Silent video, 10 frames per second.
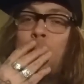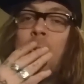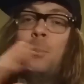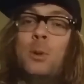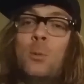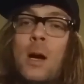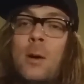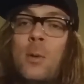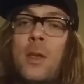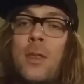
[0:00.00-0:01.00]
couple
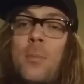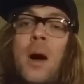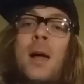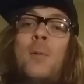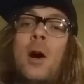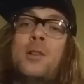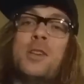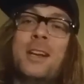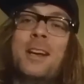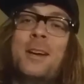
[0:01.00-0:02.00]
well with my
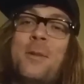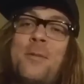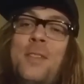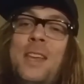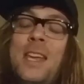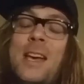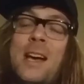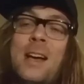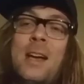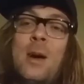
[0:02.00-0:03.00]
watching of
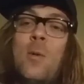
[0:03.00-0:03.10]
the